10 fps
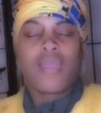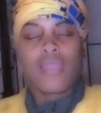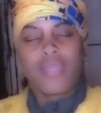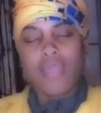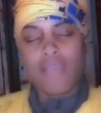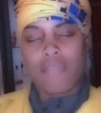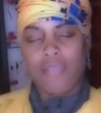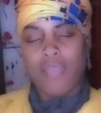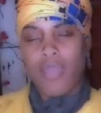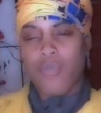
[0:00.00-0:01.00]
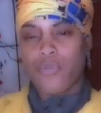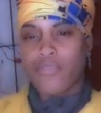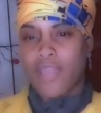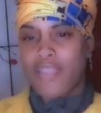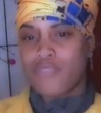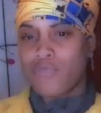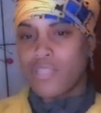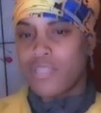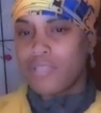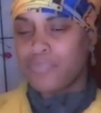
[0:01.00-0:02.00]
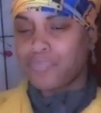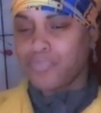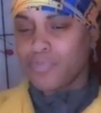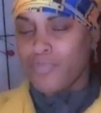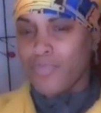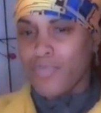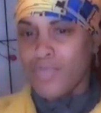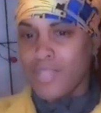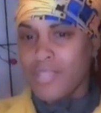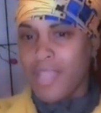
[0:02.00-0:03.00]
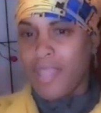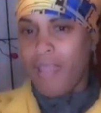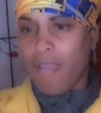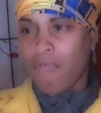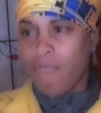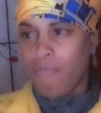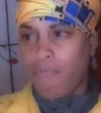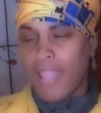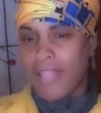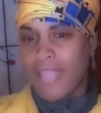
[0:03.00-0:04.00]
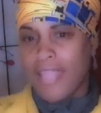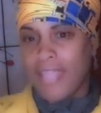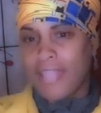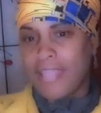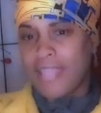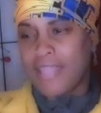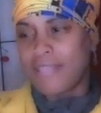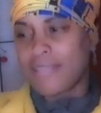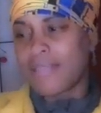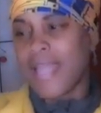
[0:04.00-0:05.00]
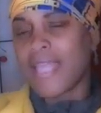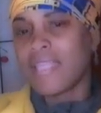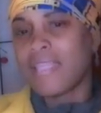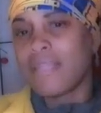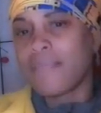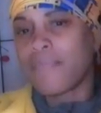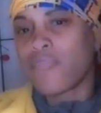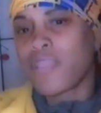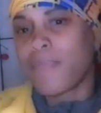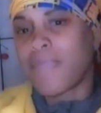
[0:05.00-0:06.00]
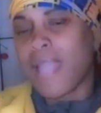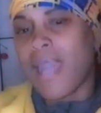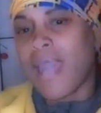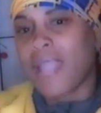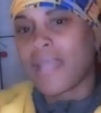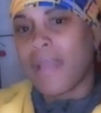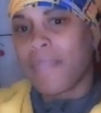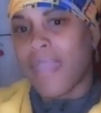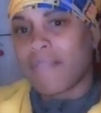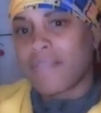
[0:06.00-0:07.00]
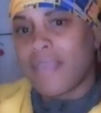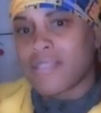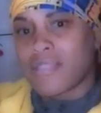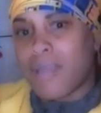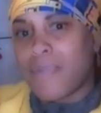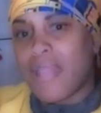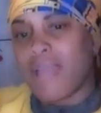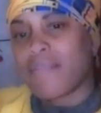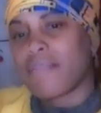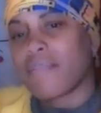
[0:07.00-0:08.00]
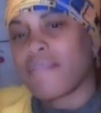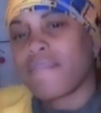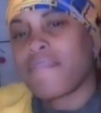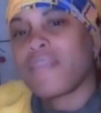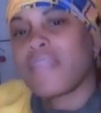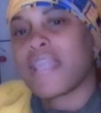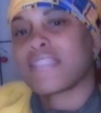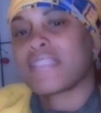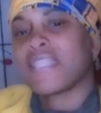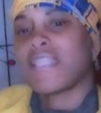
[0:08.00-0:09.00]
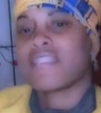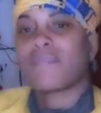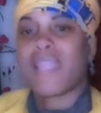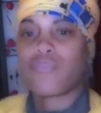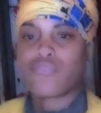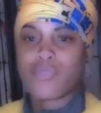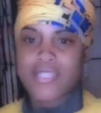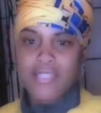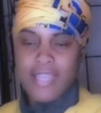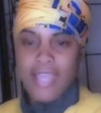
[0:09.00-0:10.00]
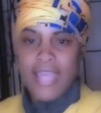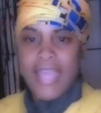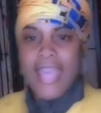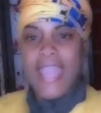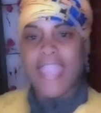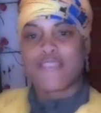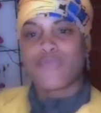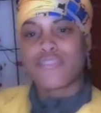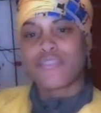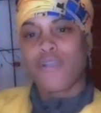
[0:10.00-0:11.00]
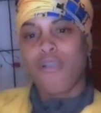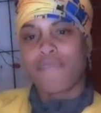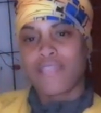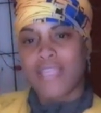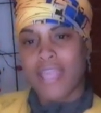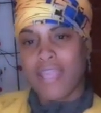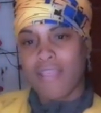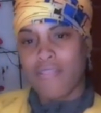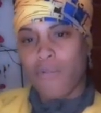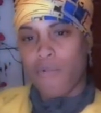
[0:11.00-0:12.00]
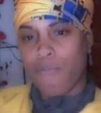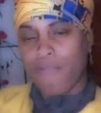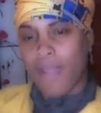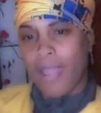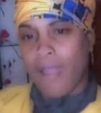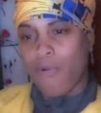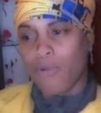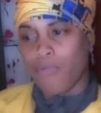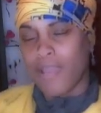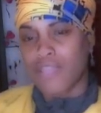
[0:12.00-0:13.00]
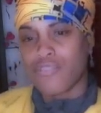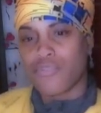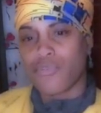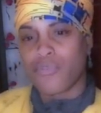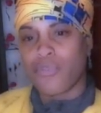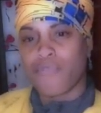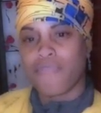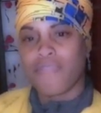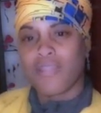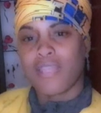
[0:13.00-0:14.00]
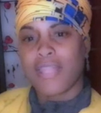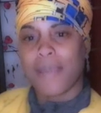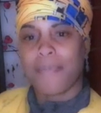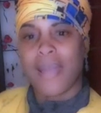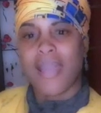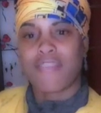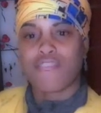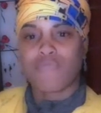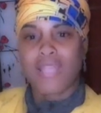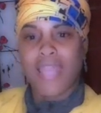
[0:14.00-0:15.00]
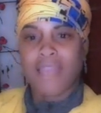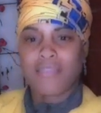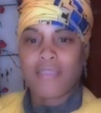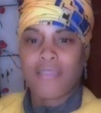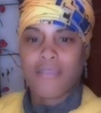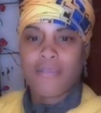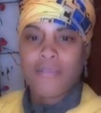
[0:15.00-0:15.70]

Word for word: gazing downward as we take our right hand and slightly bring it behind our backs next to our buttocks, feeling that seated spinal twist as we softly gaze over our right shoulder, feeling our bodies relax here,